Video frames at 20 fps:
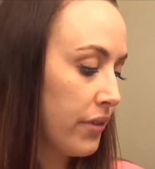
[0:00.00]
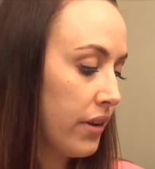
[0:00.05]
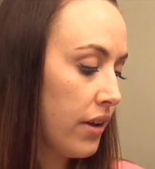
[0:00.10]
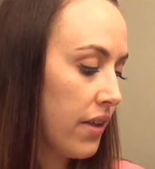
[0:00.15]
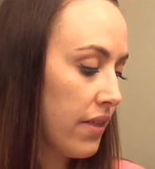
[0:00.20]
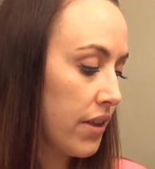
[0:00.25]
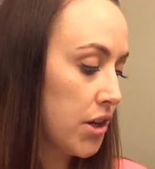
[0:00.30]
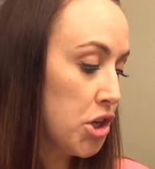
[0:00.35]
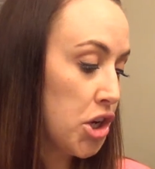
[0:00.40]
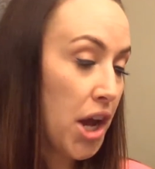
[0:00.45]

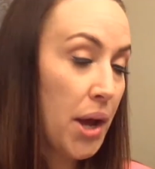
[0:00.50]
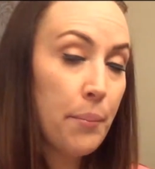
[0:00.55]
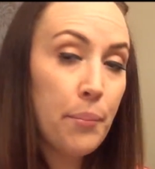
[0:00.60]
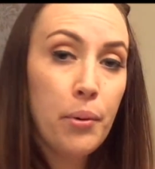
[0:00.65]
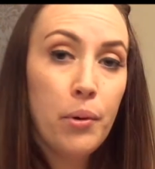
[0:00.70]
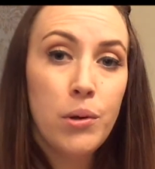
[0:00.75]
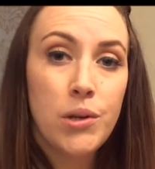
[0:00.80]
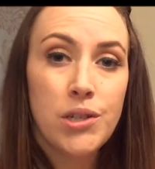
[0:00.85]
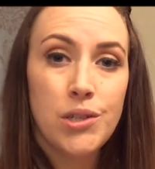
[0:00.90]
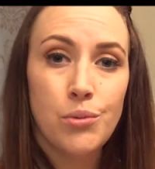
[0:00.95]
The
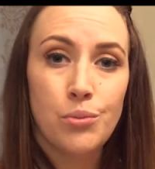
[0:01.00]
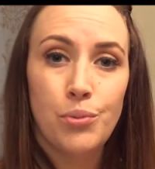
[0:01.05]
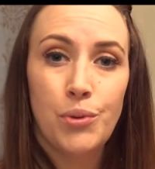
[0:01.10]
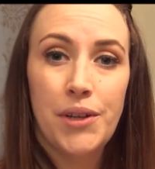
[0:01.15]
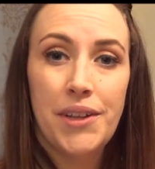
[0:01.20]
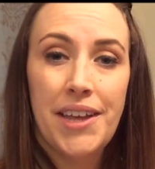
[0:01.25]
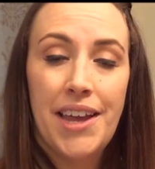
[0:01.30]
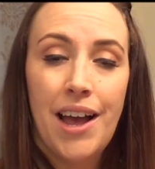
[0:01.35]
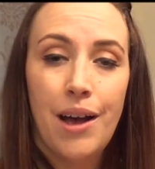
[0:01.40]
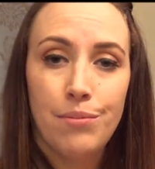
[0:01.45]
shampoo just
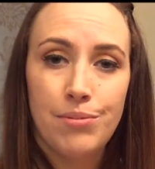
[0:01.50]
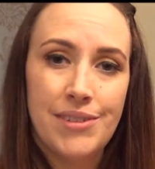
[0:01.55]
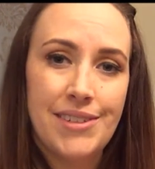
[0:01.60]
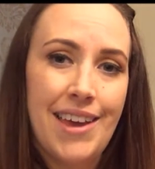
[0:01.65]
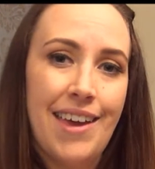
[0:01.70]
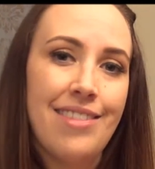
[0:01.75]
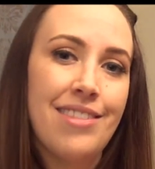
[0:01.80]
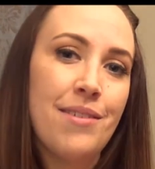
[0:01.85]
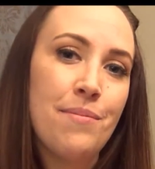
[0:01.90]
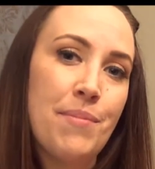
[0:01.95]
really helps
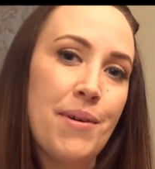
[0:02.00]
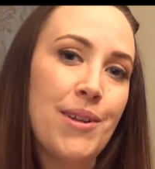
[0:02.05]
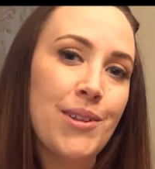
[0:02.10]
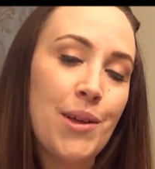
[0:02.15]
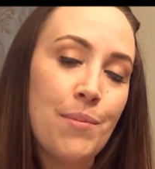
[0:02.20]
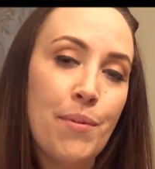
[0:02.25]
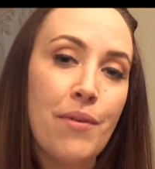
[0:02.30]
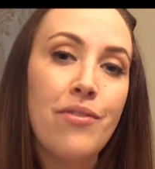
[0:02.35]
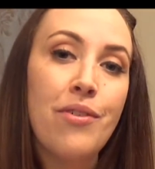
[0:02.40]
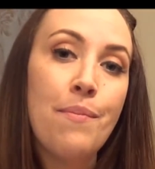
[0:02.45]
get the
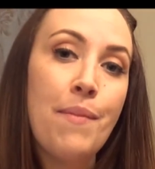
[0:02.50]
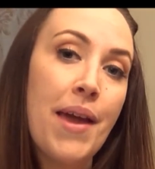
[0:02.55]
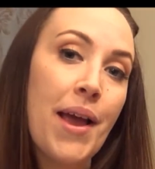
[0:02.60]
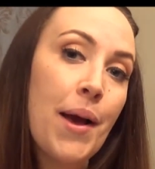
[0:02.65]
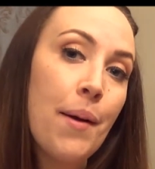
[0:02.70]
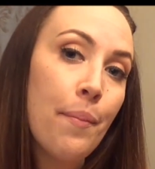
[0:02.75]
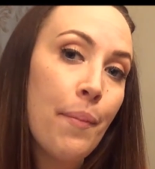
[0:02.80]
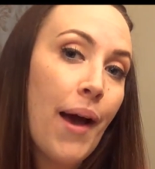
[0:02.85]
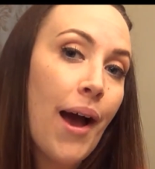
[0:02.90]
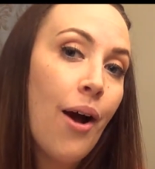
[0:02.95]
buildup of the
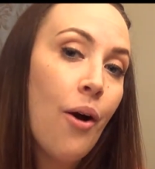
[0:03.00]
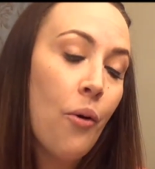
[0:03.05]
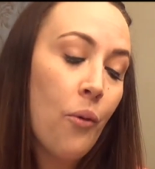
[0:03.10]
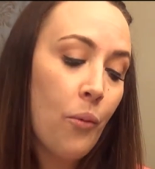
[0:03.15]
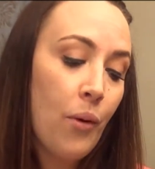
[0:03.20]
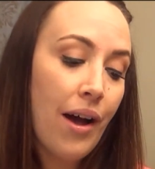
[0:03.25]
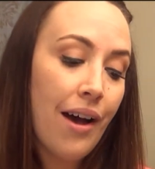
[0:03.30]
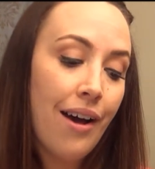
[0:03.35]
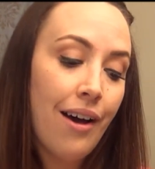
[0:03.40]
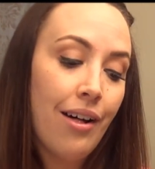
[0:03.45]
makeup out,
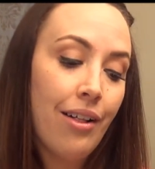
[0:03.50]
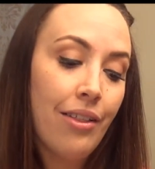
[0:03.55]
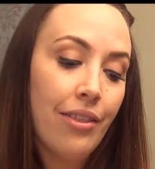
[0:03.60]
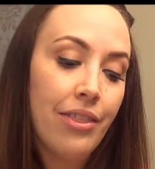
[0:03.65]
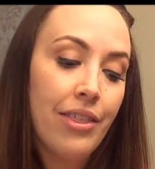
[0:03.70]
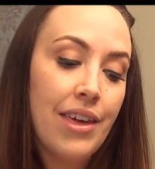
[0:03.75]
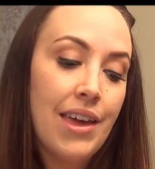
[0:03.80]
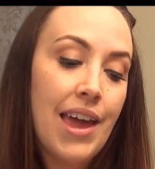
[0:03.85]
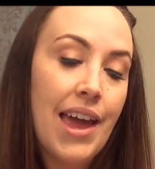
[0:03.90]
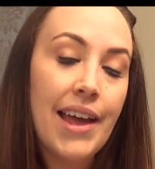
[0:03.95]
while
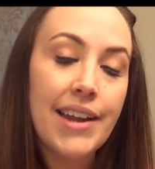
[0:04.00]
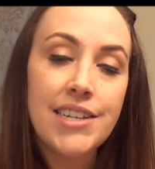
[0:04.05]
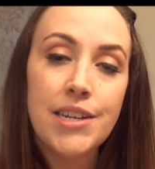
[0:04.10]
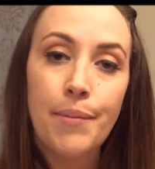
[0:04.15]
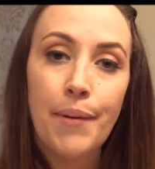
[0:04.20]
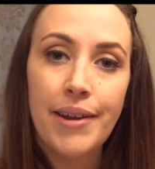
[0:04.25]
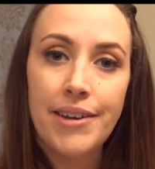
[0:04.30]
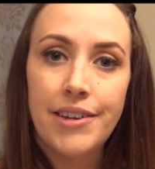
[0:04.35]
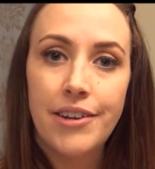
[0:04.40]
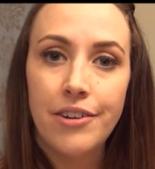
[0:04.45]
the
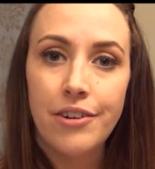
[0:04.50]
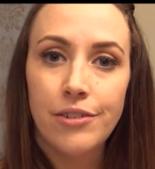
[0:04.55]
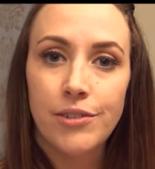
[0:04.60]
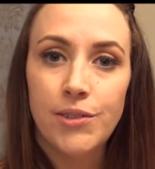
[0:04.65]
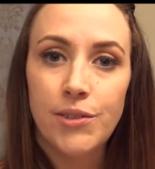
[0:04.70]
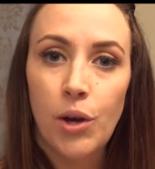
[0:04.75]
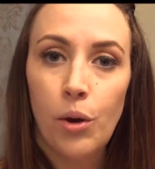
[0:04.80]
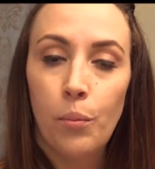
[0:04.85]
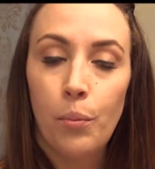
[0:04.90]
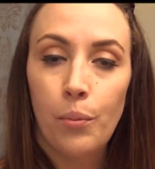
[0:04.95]
antibacterial
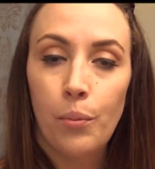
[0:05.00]
soap